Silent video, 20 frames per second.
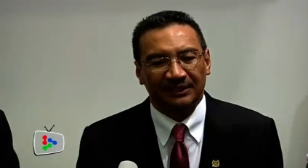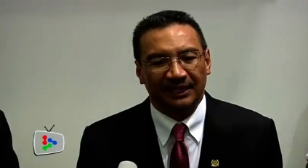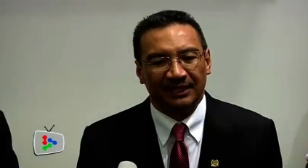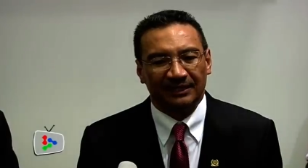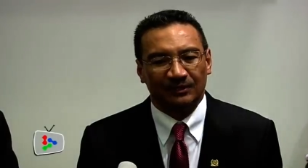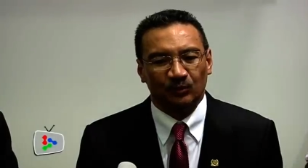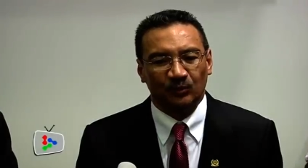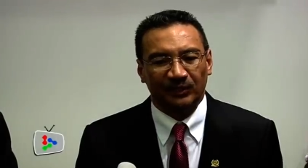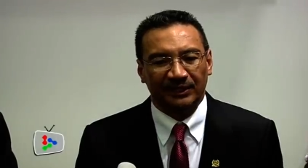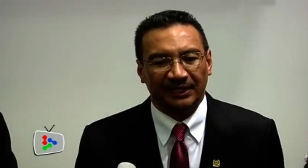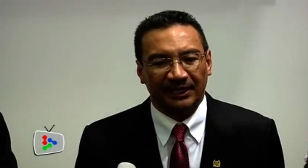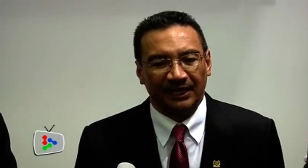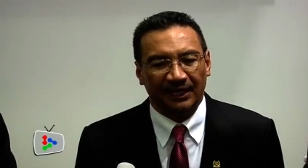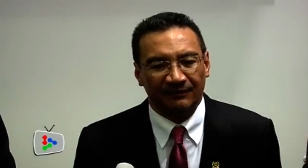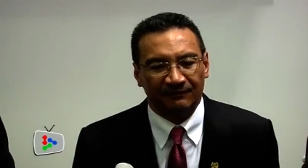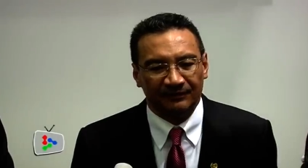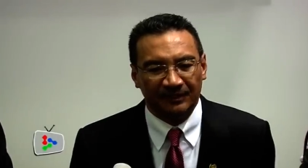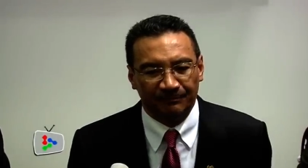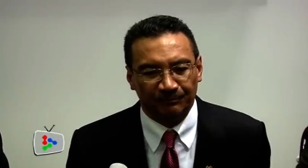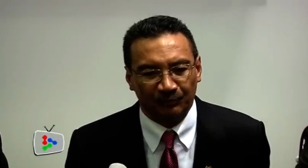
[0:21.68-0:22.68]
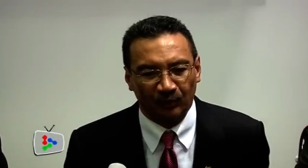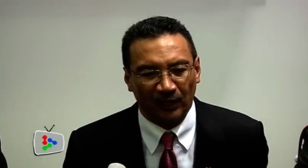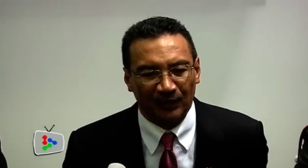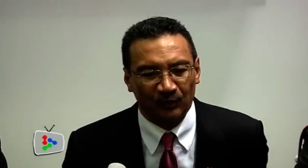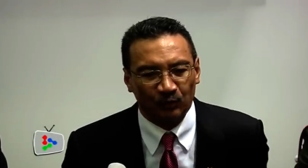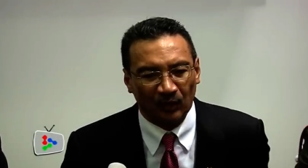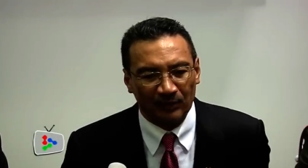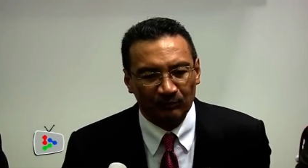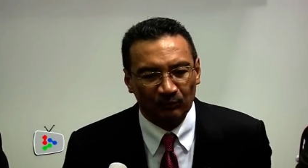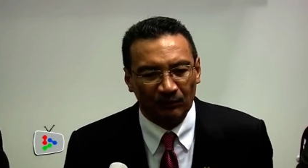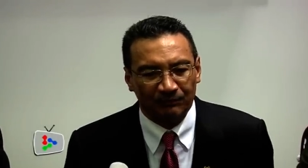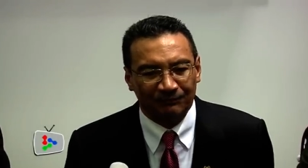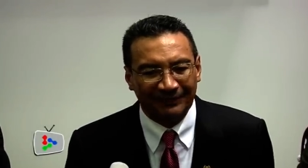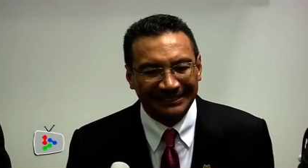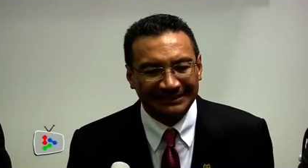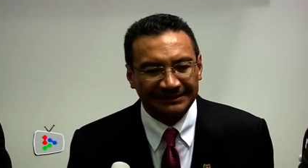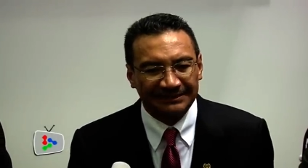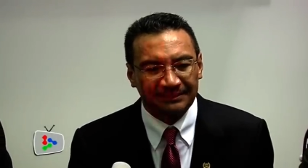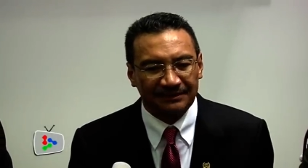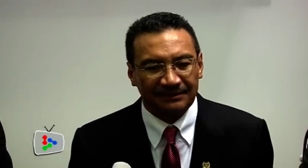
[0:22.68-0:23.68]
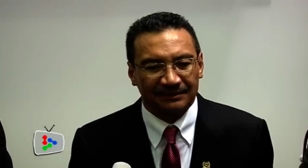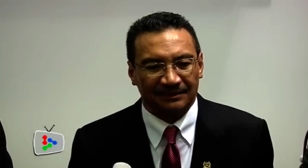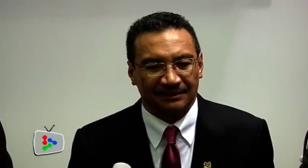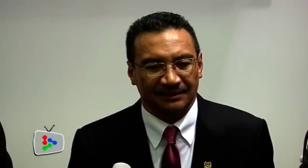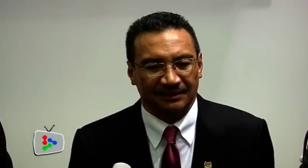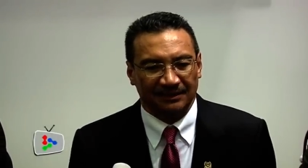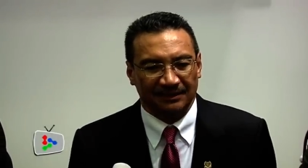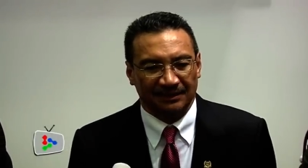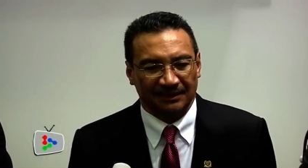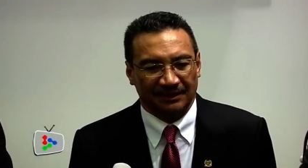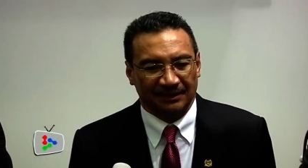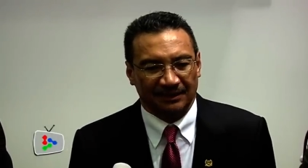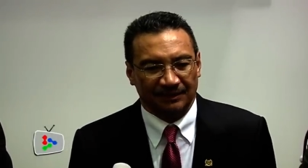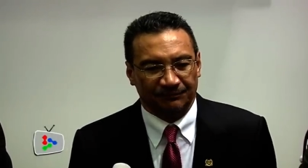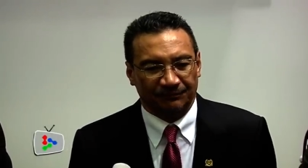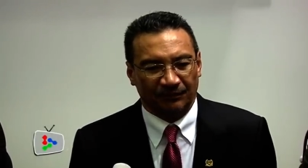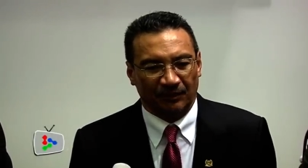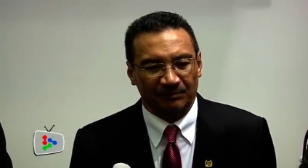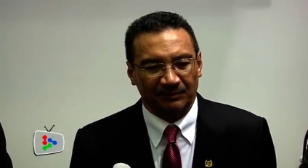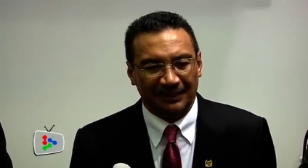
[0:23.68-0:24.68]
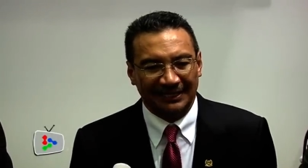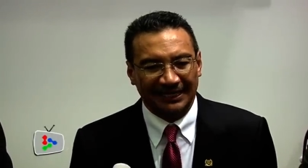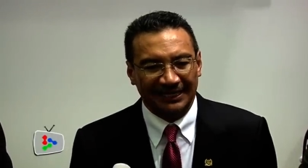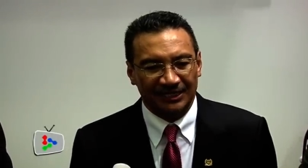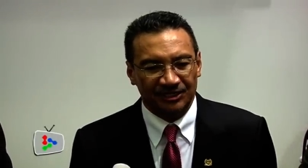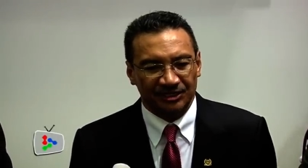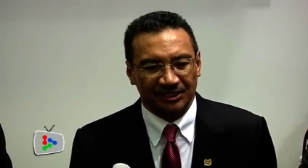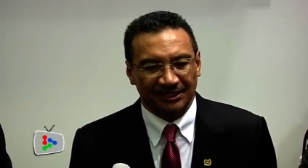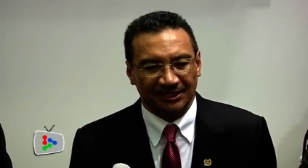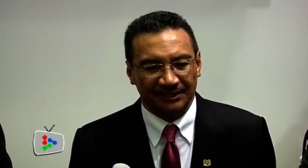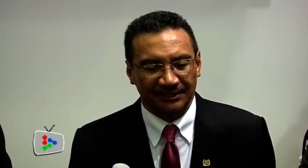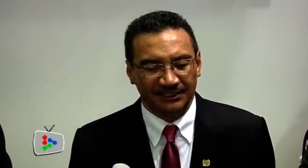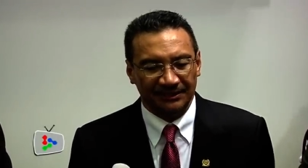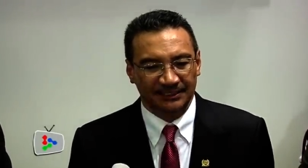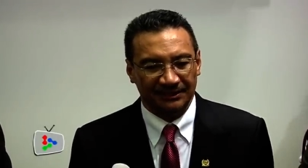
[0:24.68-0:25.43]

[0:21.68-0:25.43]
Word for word: that we have deployed one more vessel from Malaysia,